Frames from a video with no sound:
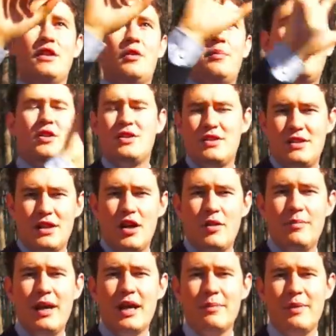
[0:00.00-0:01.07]
that are purchasing
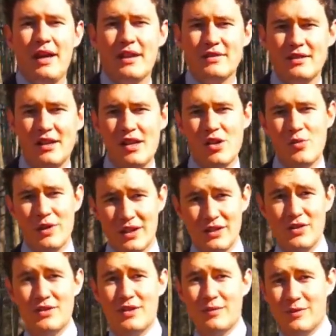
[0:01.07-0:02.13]
our backpacks, we
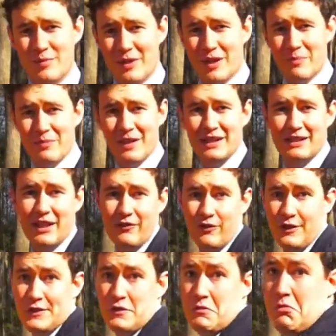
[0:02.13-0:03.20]
can use them to make a big
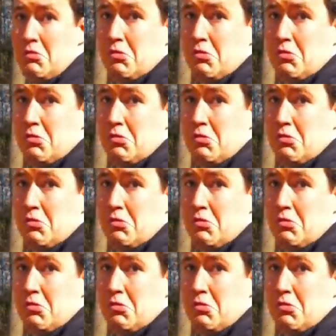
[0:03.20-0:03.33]
difference.